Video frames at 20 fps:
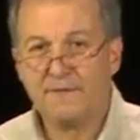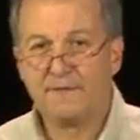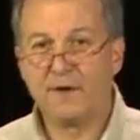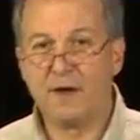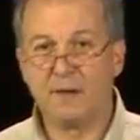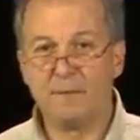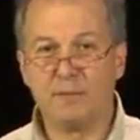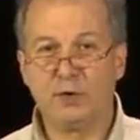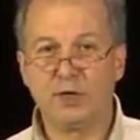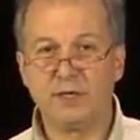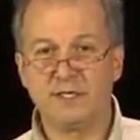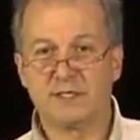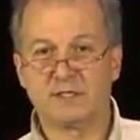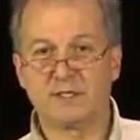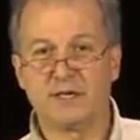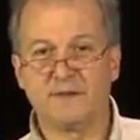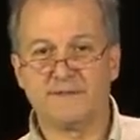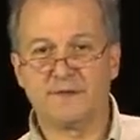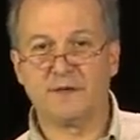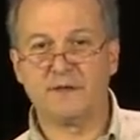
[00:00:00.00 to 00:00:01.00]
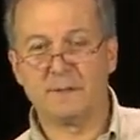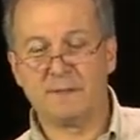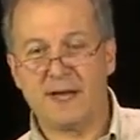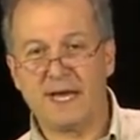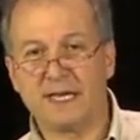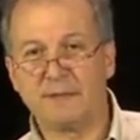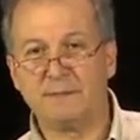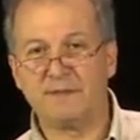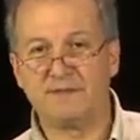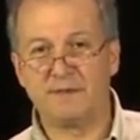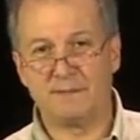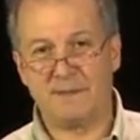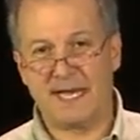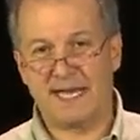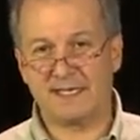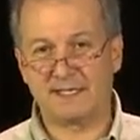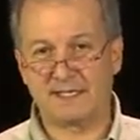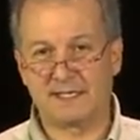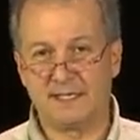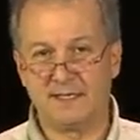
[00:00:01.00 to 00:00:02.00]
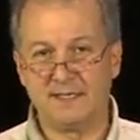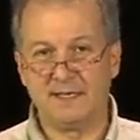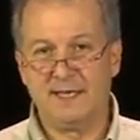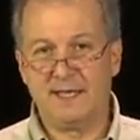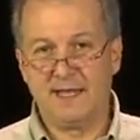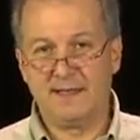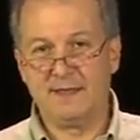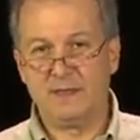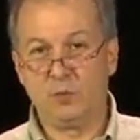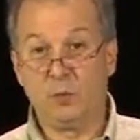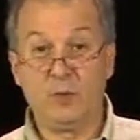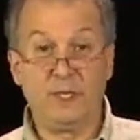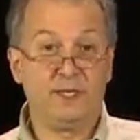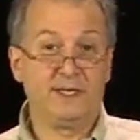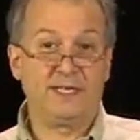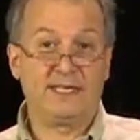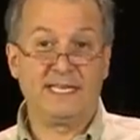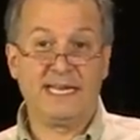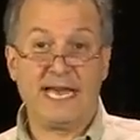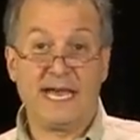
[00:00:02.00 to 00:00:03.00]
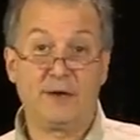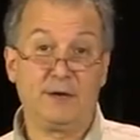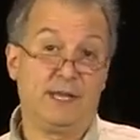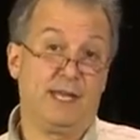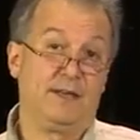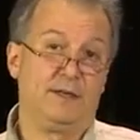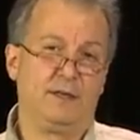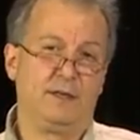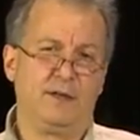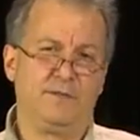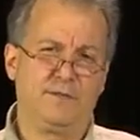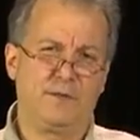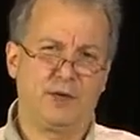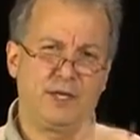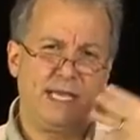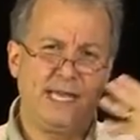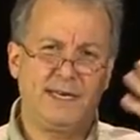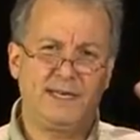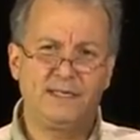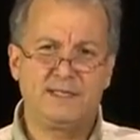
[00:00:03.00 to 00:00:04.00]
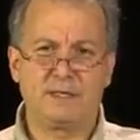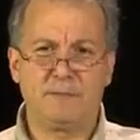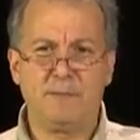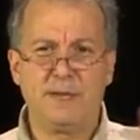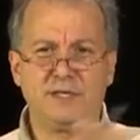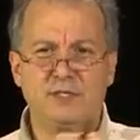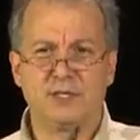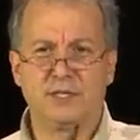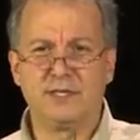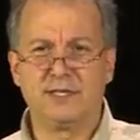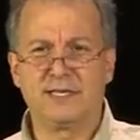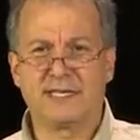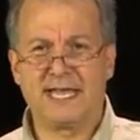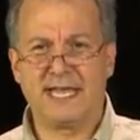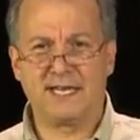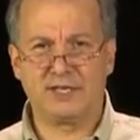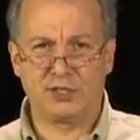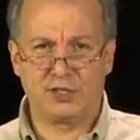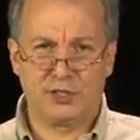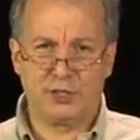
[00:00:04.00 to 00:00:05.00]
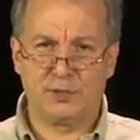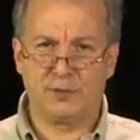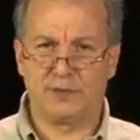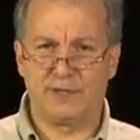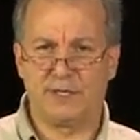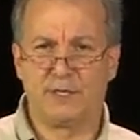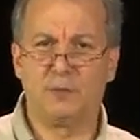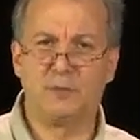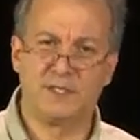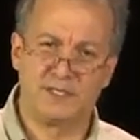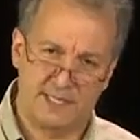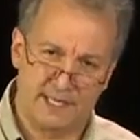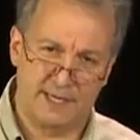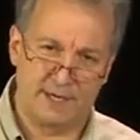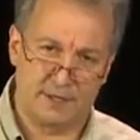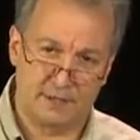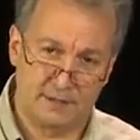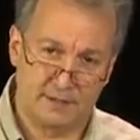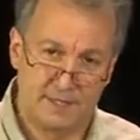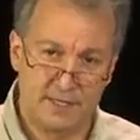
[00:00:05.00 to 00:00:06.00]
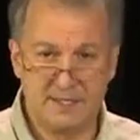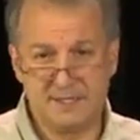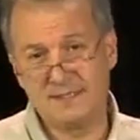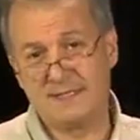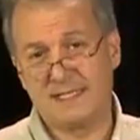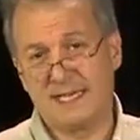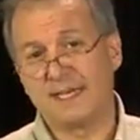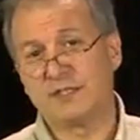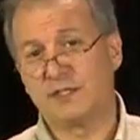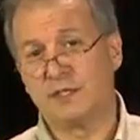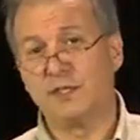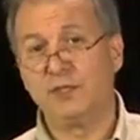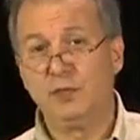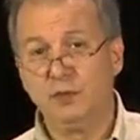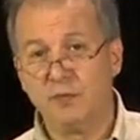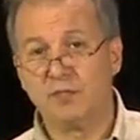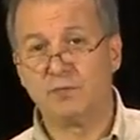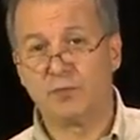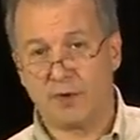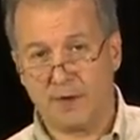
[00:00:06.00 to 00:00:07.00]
from putting stuff on the bottom of a basket and then wheeling it out and forgetting to mention to the cashier that it was there. This is actually a huge